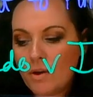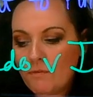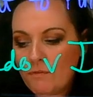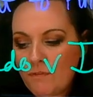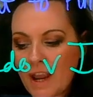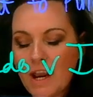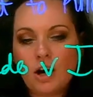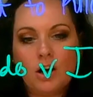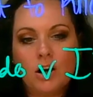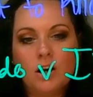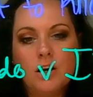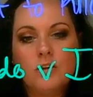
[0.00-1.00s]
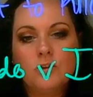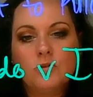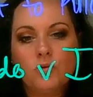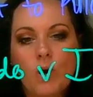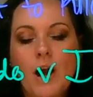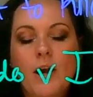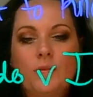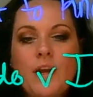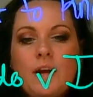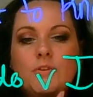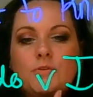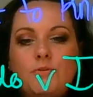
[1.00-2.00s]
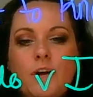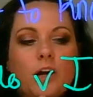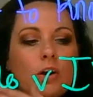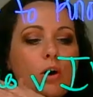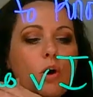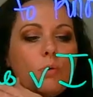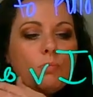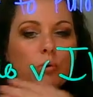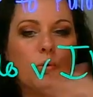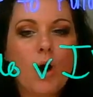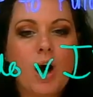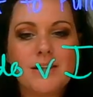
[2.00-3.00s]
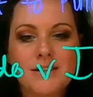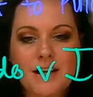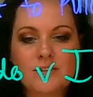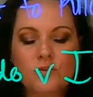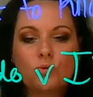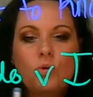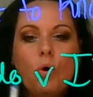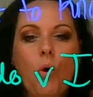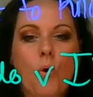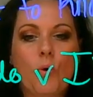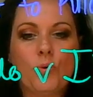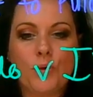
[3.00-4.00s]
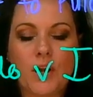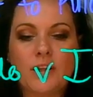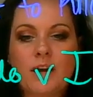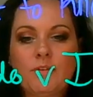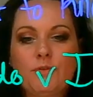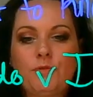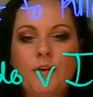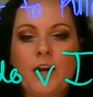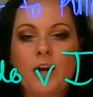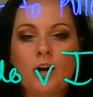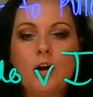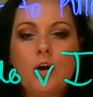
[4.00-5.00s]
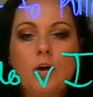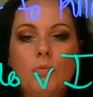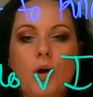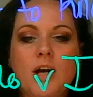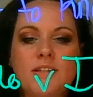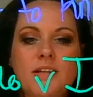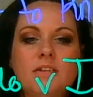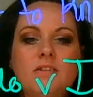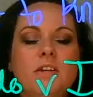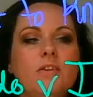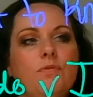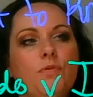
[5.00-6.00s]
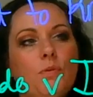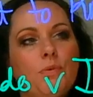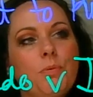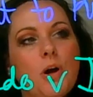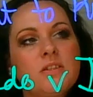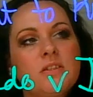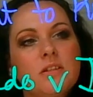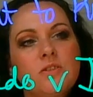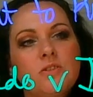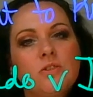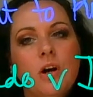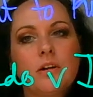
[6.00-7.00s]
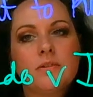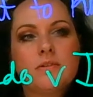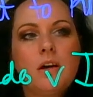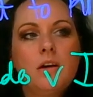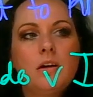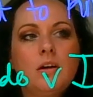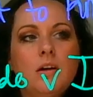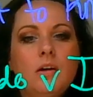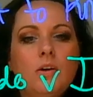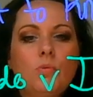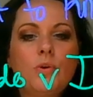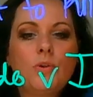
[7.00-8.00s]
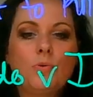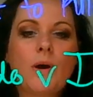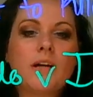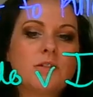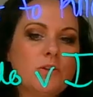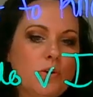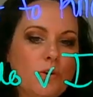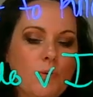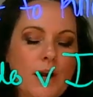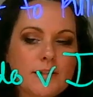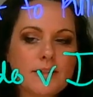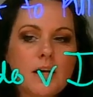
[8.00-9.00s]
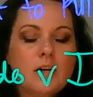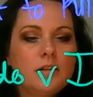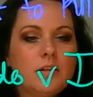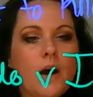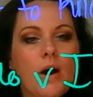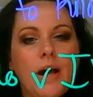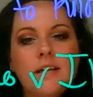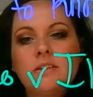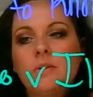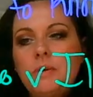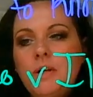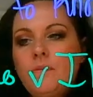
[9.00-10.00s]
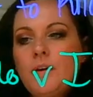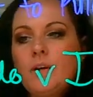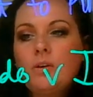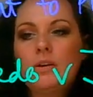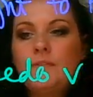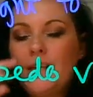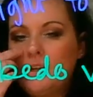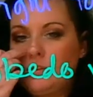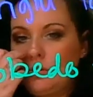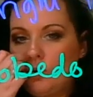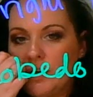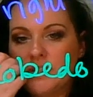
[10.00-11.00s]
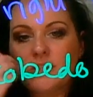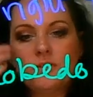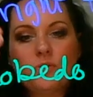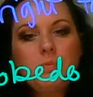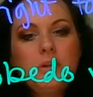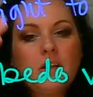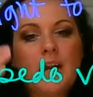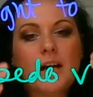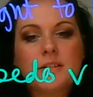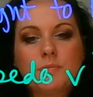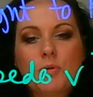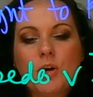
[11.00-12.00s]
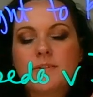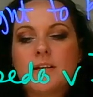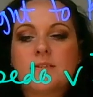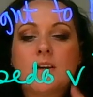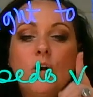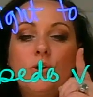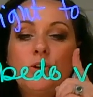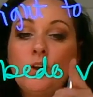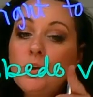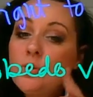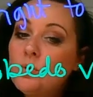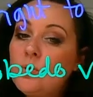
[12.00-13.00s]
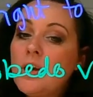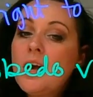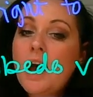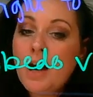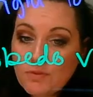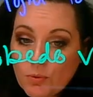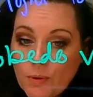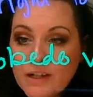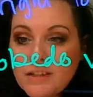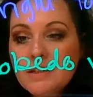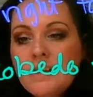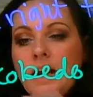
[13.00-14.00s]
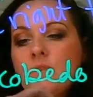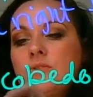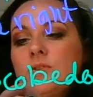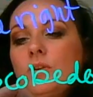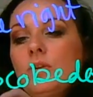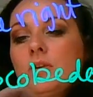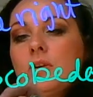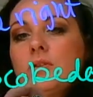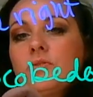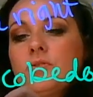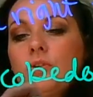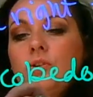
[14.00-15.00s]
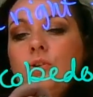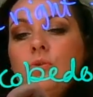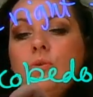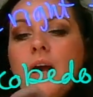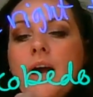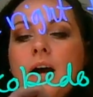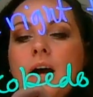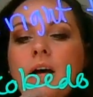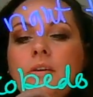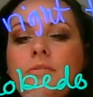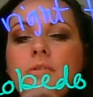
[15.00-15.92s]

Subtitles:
fair trial. They have a fair process through the whole thing. They have a fair process, and the process starts with the right to know your rights. Now, Escobedo v. Illinois is going to be the next process. You have the right to counsel. So you have